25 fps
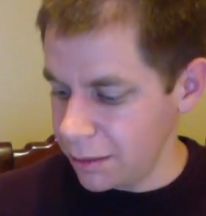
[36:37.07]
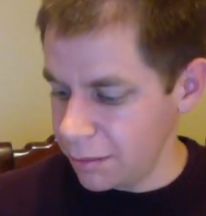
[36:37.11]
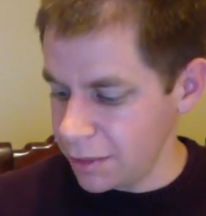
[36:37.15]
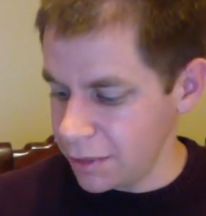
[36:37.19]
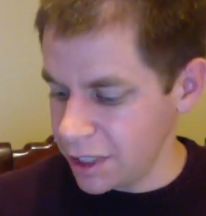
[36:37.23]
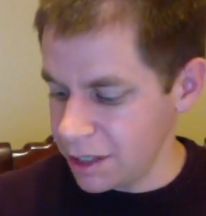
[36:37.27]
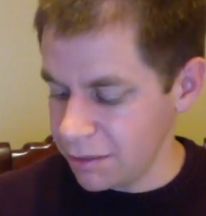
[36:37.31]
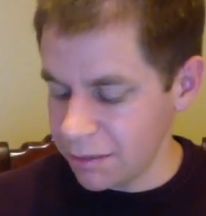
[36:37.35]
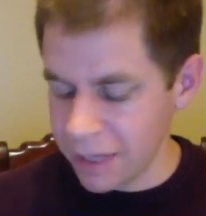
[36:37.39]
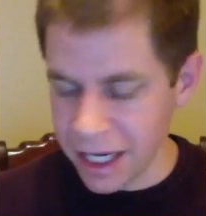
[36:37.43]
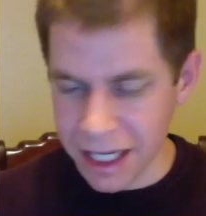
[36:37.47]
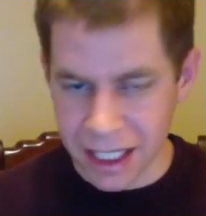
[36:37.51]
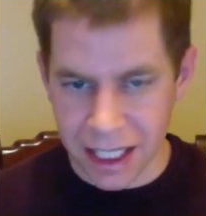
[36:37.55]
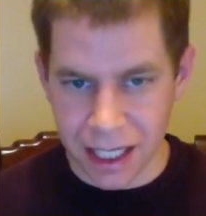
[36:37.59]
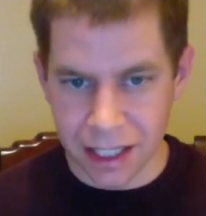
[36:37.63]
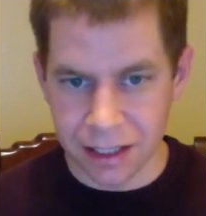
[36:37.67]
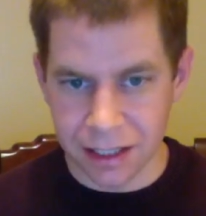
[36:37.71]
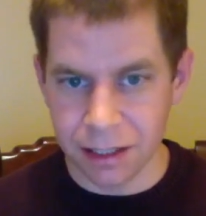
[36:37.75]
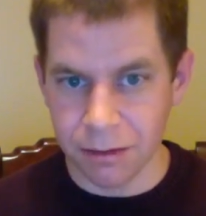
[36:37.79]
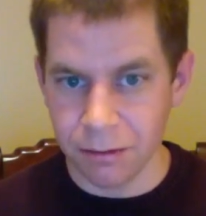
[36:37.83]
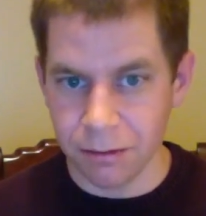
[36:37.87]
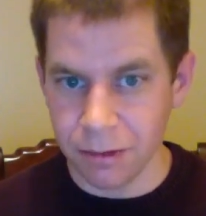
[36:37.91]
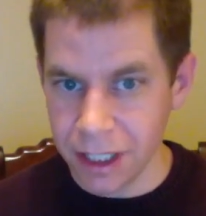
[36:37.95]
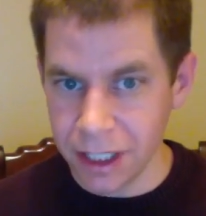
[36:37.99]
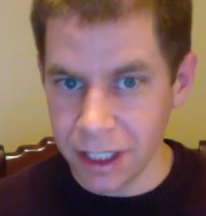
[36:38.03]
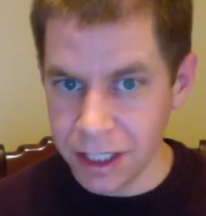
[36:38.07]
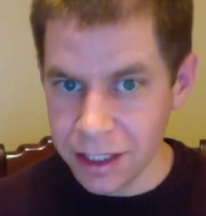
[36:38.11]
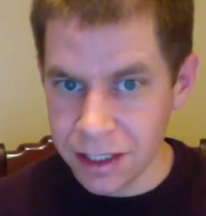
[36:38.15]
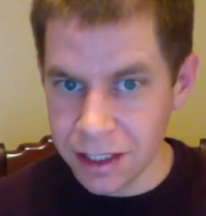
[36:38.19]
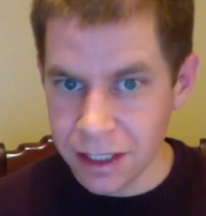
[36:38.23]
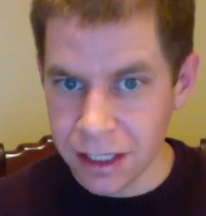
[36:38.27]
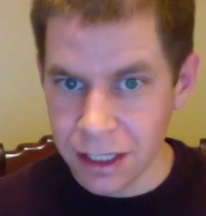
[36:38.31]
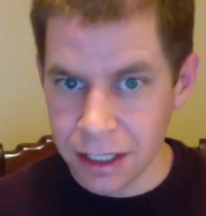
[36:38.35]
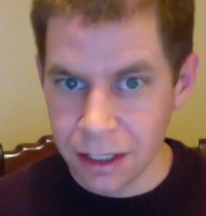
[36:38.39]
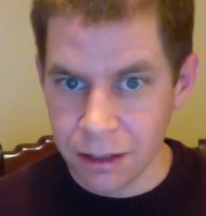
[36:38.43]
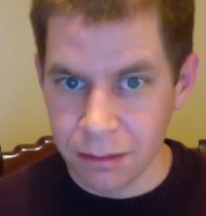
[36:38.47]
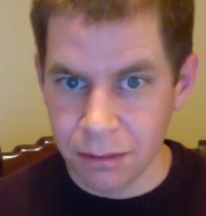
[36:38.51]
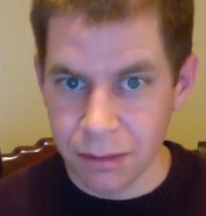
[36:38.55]
In my case, it was.
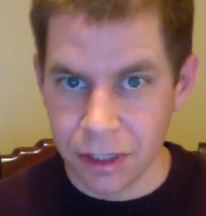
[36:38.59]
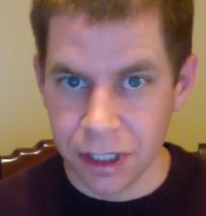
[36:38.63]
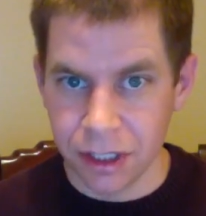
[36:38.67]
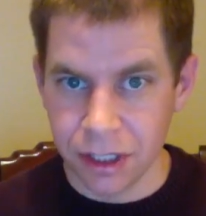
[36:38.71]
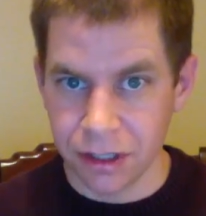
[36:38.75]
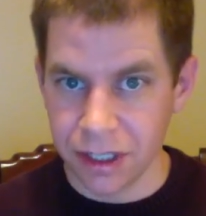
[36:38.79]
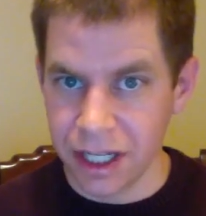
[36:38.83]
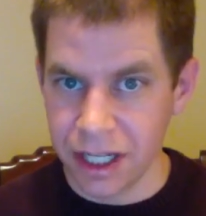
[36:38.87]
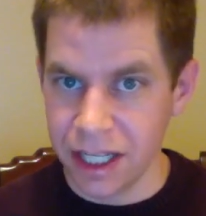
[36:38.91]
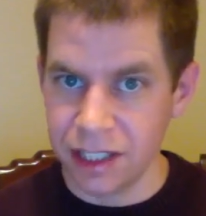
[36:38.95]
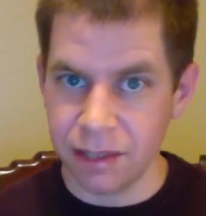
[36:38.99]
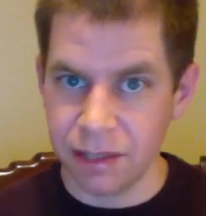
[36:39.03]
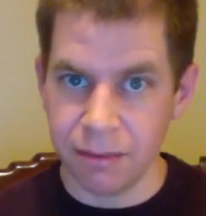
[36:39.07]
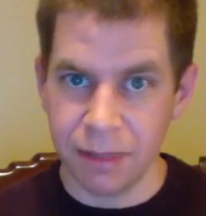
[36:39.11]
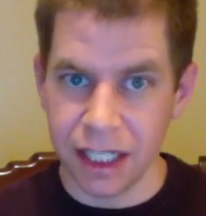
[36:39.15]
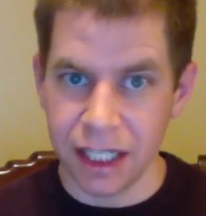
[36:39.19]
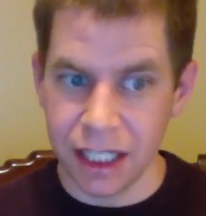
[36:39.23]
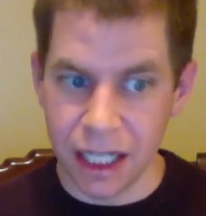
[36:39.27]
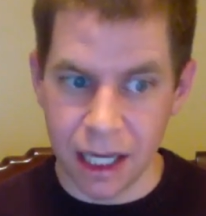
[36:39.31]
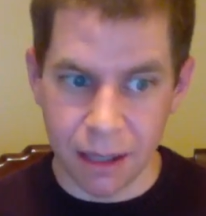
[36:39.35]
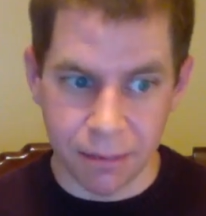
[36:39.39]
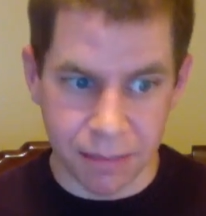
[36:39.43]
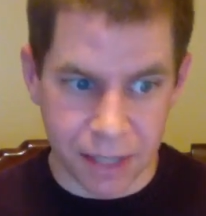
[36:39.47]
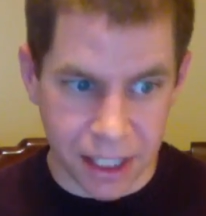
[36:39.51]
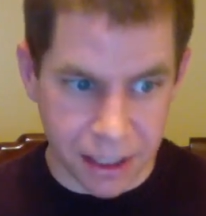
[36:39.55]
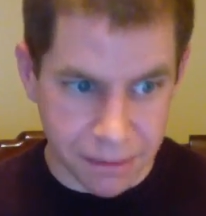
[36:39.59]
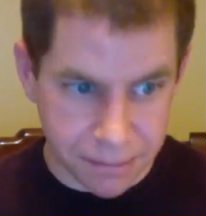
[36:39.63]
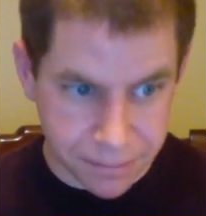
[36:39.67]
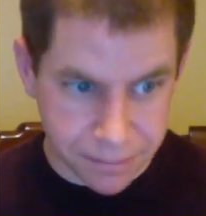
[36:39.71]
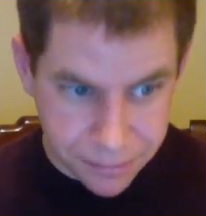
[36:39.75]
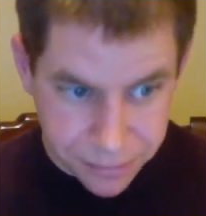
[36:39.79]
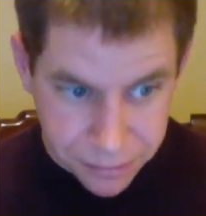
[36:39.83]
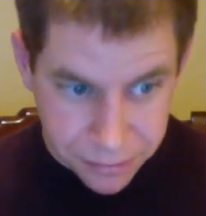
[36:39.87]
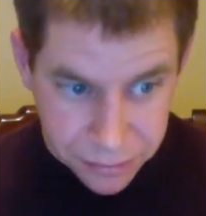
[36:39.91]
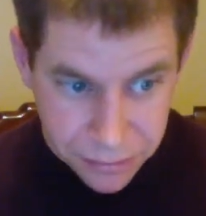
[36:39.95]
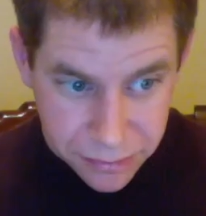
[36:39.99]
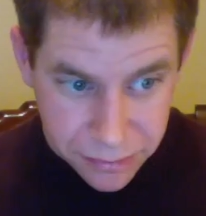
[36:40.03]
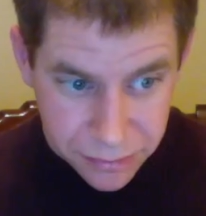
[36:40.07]
In your case, it might not be.
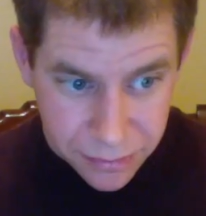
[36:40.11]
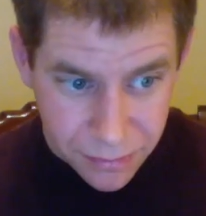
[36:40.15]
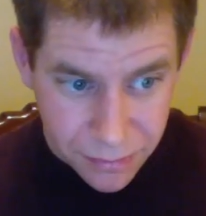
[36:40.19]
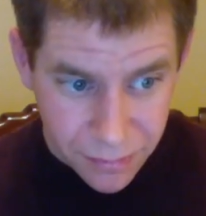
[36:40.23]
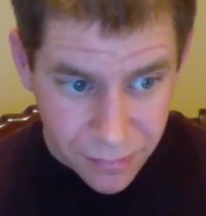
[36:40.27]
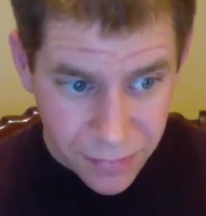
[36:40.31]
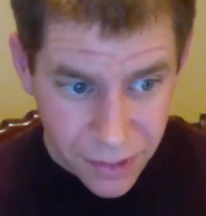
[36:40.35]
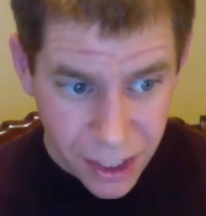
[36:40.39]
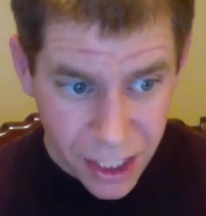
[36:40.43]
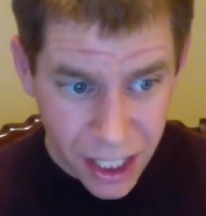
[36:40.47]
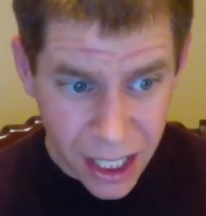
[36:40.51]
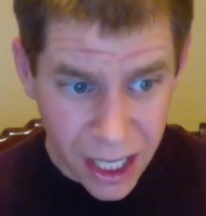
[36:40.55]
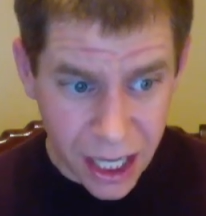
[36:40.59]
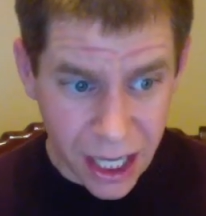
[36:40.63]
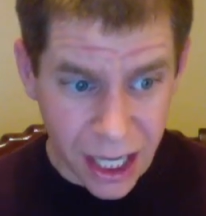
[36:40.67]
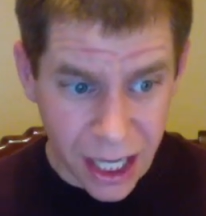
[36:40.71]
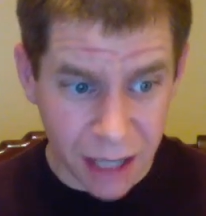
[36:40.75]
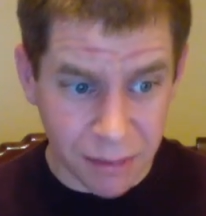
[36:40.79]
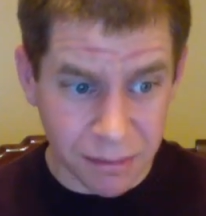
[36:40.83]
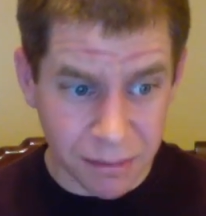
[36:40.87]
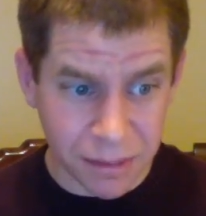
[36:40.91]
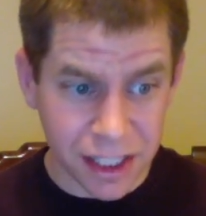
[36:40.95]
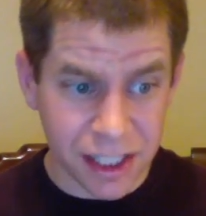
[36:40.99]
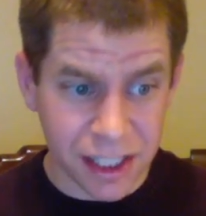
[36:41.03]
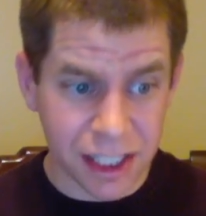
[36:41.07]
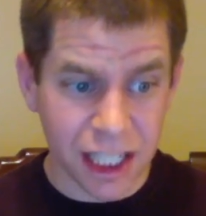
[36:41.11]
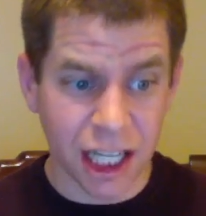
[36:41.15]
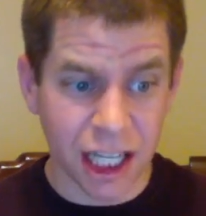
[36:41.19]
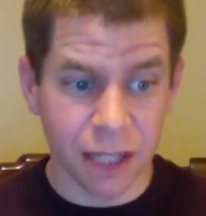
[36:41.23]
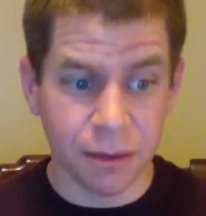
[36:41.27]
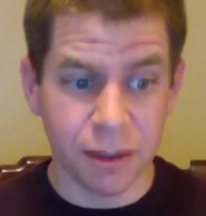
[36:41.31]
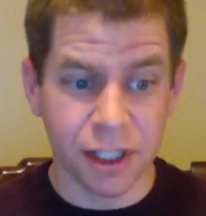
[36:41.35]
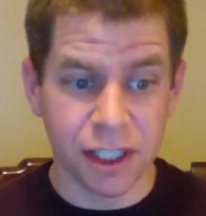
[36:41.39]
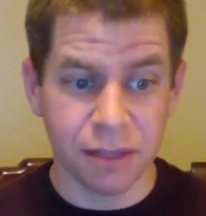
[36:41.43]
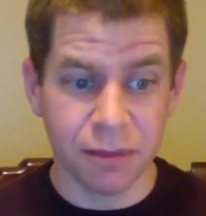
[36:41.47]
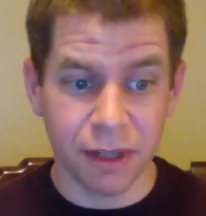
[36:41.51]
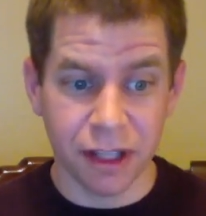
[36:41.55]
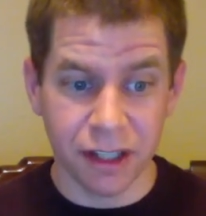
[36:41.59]
Let's talk
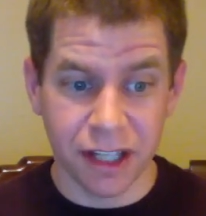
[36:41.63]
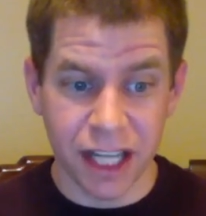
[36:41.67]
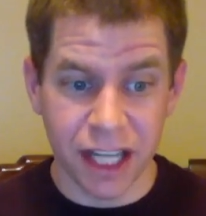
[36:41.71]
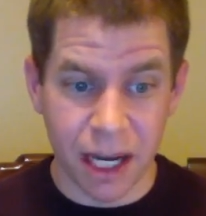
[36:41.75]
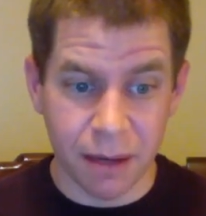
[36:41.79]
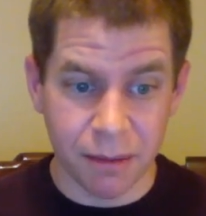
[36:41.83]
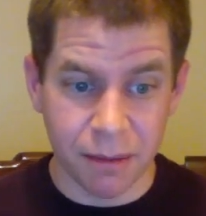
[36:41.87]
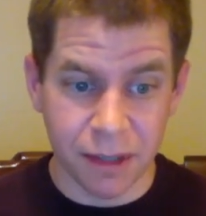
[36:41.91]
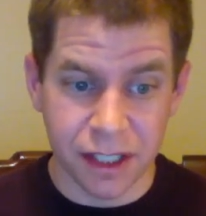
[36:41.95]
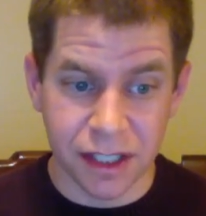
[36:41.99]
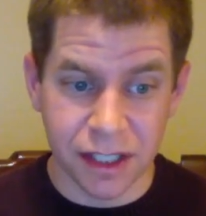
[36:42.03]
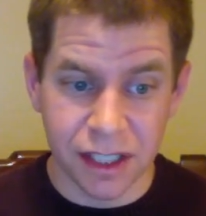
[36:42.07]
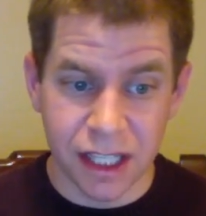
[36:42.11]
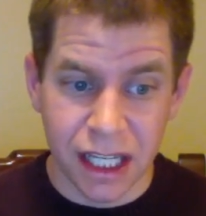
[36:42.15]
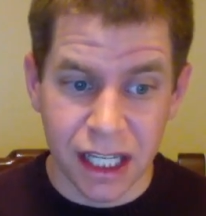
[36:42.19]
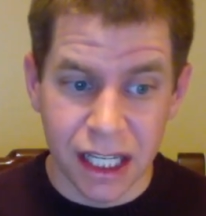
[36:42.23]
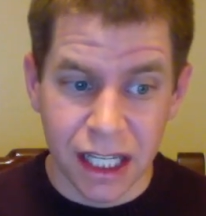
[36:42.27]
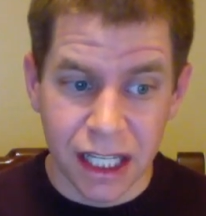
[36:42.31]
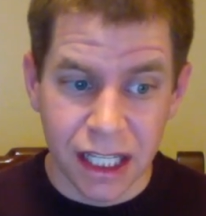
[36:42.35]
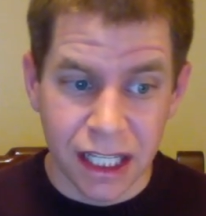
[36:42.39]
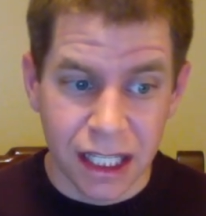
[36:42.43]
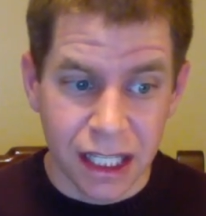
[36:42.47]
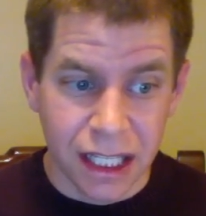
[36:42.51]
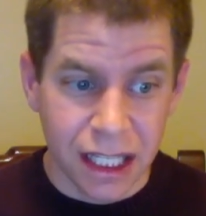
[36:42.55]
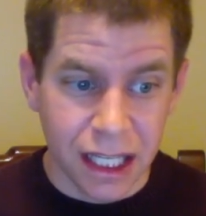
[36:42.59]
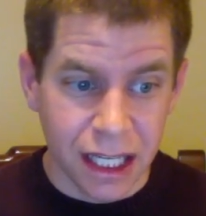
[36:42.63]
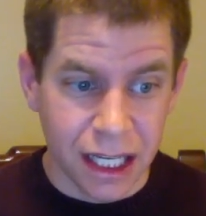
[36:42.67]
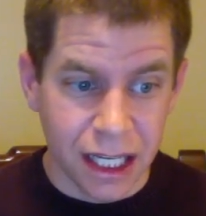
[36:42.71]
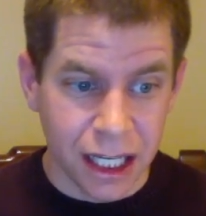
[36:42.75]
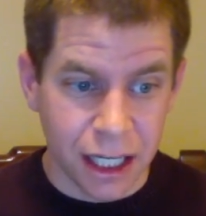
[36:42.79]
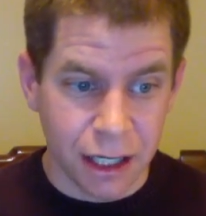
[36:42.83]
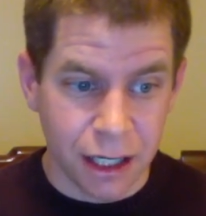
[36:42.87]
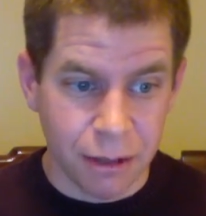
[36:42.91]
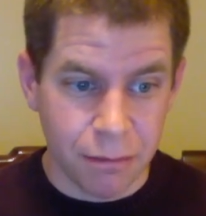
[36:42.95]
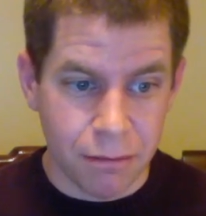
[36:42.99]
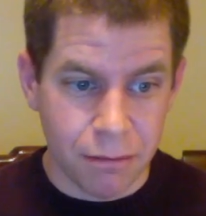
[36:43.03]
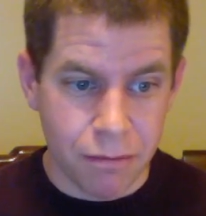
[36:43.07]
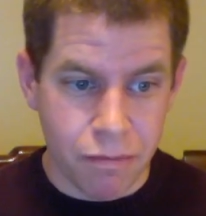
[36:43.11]
about some other cameras.
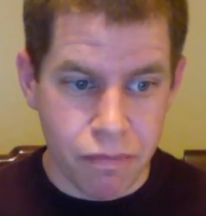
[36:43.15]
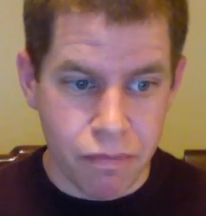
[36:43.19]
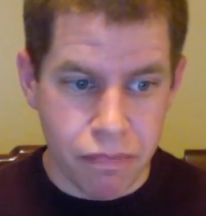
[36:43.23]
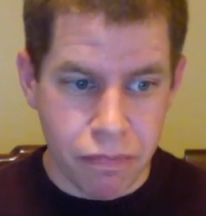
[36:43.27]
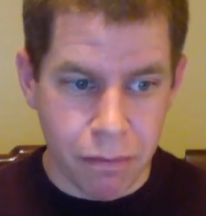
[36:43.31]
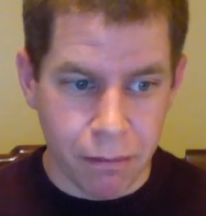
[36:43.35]
We've